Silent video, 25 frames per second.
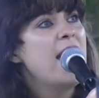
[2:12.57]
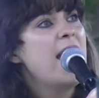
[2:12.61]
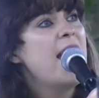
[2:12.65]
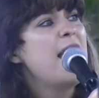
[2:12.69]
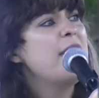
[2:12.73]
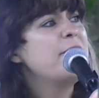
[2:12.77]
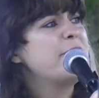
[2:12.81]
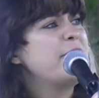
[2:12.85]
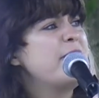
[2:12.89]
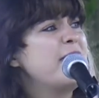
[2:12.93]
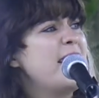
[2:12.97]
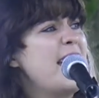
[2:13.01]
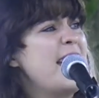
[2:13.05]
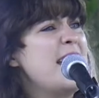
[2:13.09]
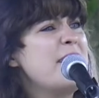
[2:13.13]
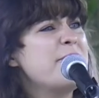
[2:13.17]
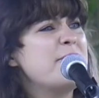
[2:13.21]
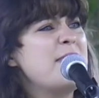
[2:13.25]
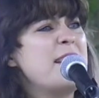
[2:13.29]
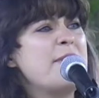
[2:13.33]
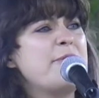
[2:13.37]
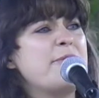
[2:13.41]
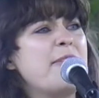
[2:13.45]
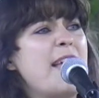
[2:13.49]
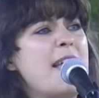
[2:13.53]
even
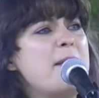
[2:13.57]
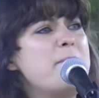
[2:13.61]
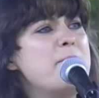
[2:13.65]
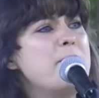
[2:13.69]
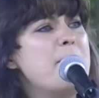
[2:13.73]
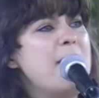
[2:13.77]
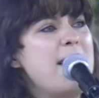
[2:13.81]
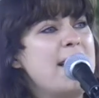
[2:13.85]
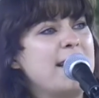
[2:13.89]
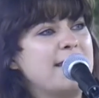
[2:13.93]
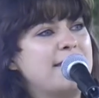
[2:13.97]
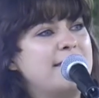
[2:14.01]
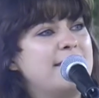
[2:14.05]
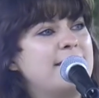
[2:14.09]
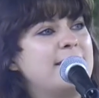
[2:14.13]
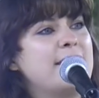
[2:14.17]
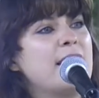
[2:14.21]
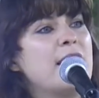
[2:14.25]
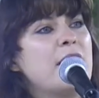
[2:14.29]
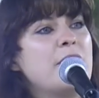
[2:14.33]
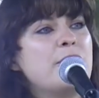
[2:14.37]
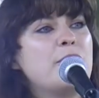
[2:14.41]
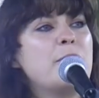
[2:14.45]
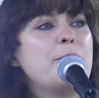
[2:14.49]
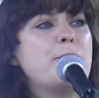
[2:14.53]
if they miss
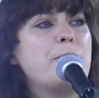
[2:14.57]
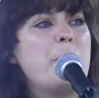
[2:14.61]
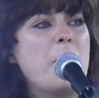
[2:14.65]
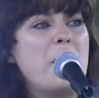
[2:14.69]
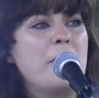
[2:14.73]
the